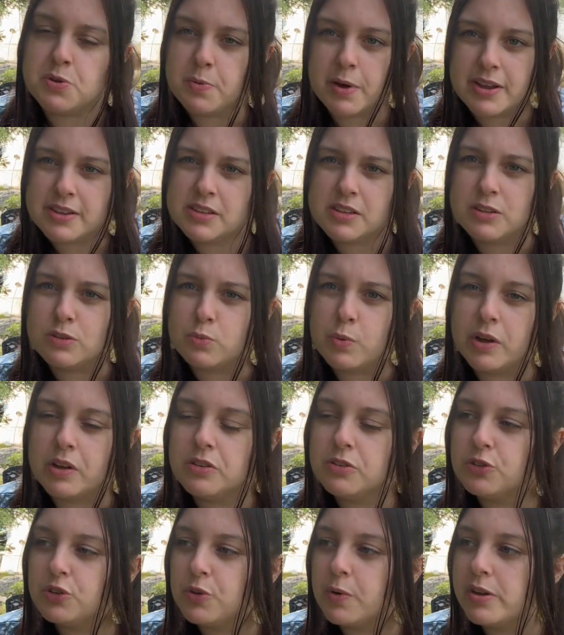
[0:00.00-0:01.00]
US as well,
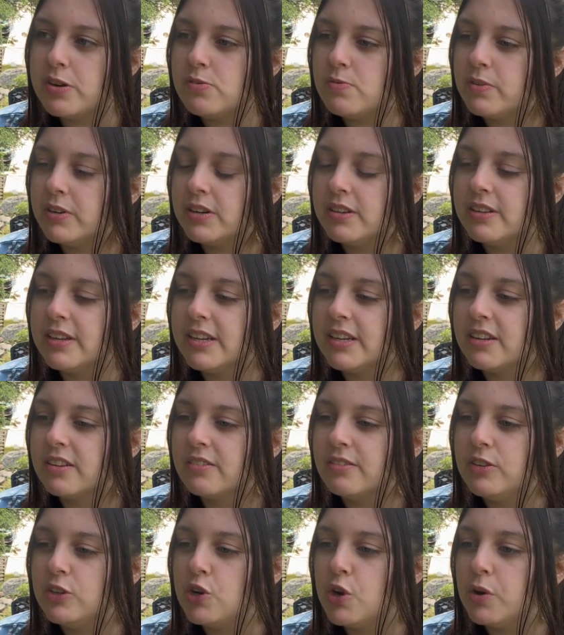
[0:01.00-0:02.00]
so I don't want to like,
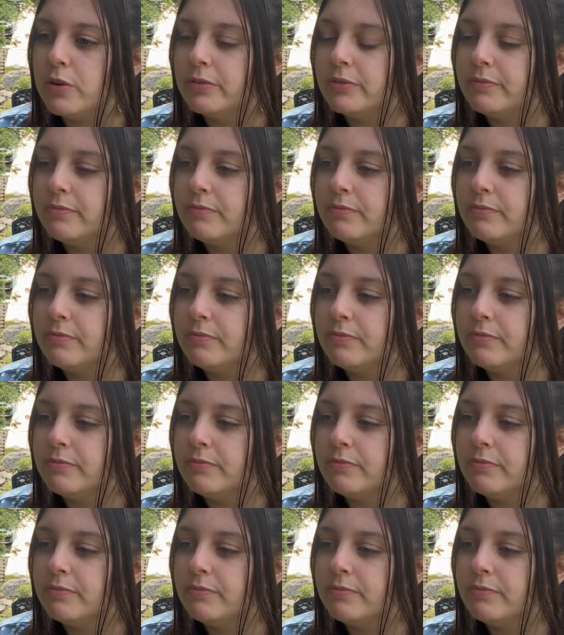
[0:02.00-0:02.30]
you know,